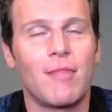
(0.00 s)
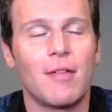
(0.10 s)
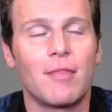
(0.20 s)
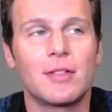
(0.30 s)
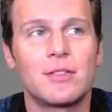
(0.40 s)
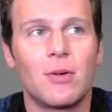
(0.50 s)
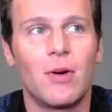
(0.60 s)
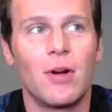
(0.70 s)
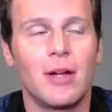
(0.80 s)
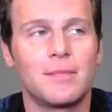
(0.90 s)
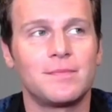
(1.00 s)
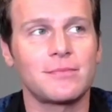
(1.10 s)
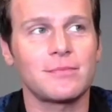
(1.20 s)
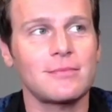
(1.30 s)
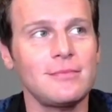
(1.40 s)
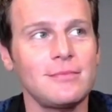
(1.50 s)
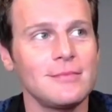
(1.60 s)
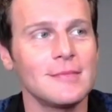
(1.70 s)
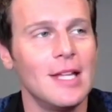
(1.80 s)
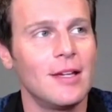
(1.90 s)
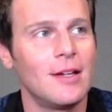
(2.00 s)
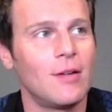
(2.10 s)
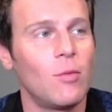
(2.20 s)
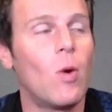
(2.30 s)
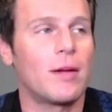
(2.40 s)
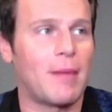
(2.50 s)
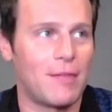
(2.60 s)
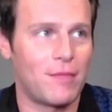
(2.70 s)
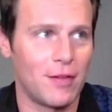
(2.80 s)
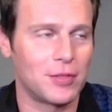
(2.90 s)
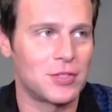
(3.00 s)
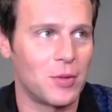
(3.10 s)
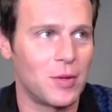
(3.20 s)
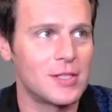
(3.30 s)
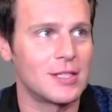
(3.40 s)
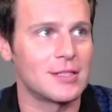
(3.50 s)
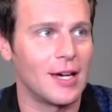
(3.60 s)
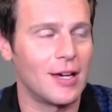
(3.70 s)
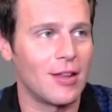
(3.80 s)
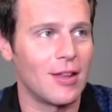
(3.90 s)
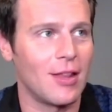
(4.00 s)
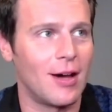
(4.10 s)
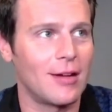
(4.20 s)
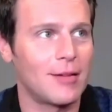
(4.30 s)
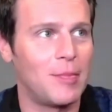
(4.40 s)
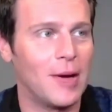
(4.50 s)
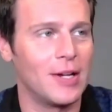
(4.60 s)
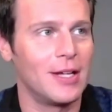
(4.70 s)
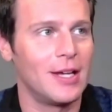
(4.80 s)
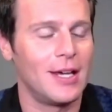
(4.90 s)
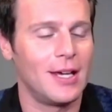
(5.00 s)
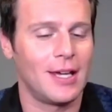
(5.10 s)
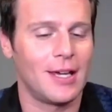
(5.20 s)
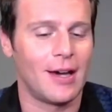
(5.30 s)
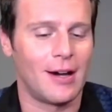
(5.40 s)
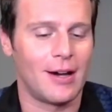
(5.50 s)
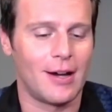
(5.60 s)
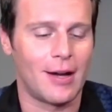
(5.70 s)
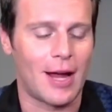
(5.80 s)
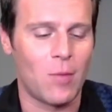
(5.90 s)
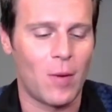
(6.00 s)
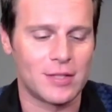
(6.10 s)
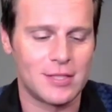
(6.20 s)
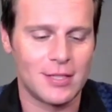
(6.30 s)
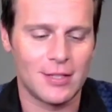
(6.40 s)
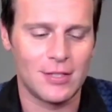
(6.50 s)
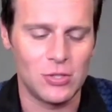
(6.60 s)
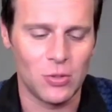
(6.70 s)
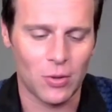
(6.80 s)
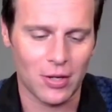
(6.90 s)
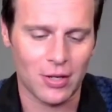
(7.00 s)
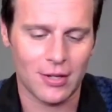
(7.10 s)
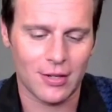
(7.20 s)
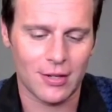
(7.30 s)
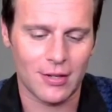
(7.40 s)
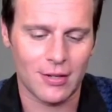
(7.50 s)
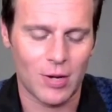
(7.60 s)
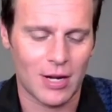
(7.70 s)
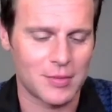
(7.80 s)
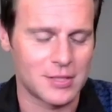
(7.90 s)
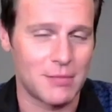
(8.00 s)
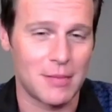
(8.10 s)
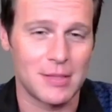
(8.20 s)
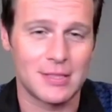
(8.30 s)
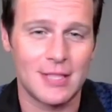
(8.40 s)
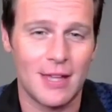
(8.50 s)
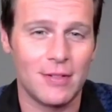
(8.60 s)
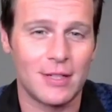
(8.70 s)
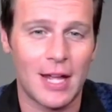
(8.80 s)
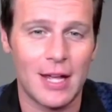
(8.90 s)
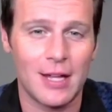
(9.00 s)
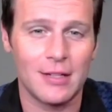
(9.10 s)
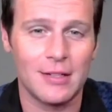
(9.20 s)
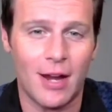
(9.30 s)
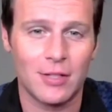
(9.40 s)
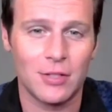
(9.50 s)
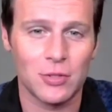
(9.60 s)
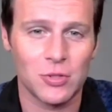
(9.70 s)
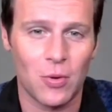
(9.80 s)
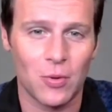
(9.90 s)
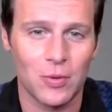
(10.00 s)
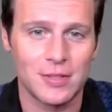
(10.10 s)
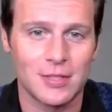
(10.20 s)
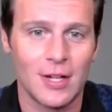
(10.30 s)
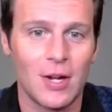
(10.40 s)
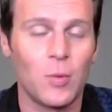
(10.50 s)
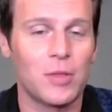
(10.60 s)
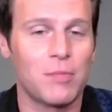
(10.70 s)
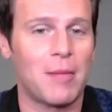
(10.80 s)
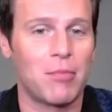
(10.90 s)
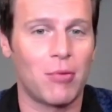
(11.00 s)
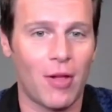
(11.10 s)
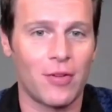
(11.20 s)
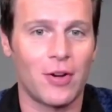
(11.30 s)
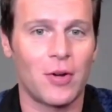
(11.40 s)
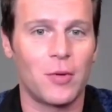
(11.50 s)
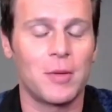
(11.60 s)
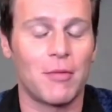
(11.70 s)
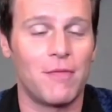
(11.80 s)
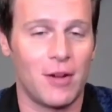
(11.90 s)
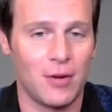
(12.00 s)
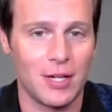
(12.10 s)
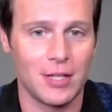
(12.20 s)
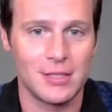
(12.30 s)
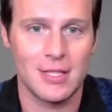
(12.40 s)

favorite toy, one of my favorite toys, because I had a lot, but I went to New York when I was maybe 7, 8, 9 years old with my brother. We were very into